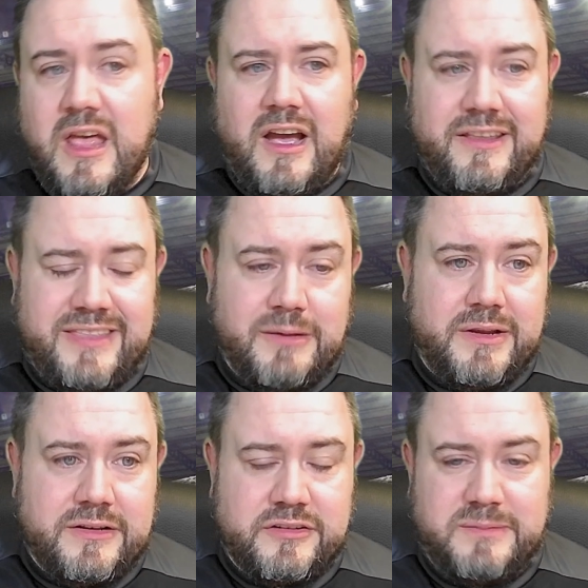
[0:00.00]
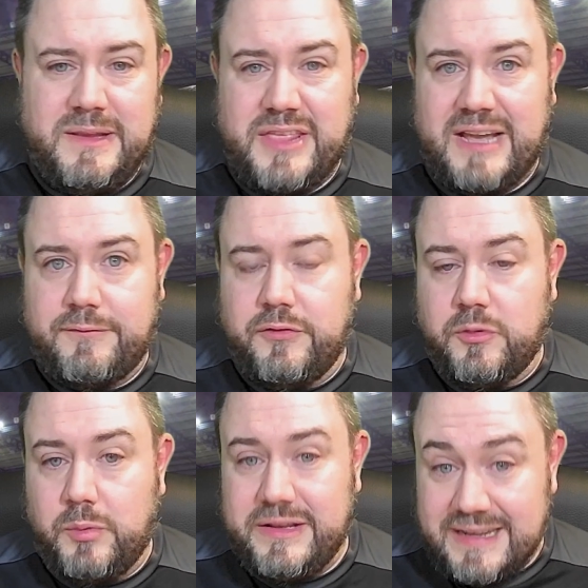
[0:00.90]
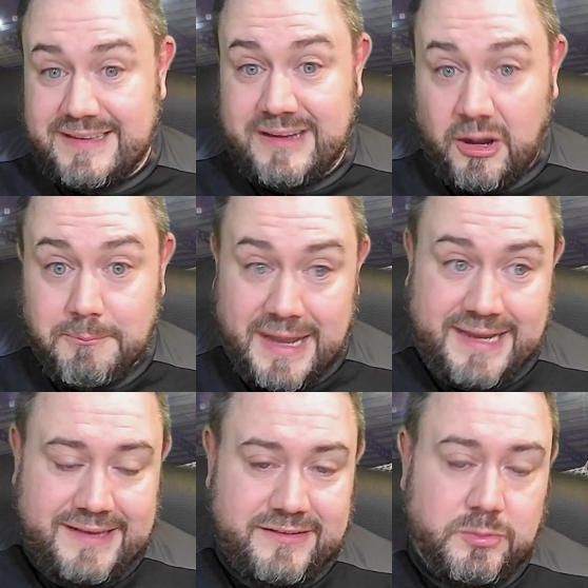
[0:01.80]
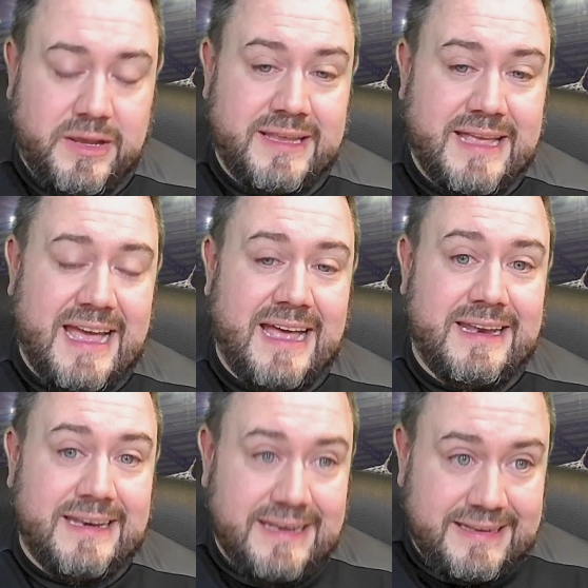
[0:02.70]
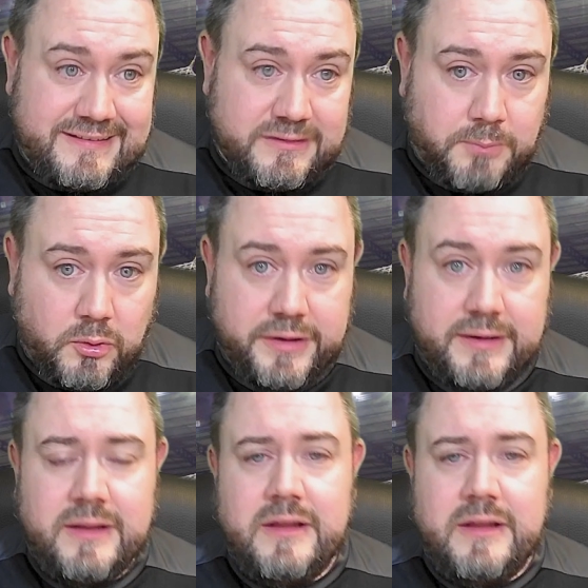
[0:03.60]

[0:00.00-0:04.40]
I think we can just be thankful that we did come back into it and get at least a point.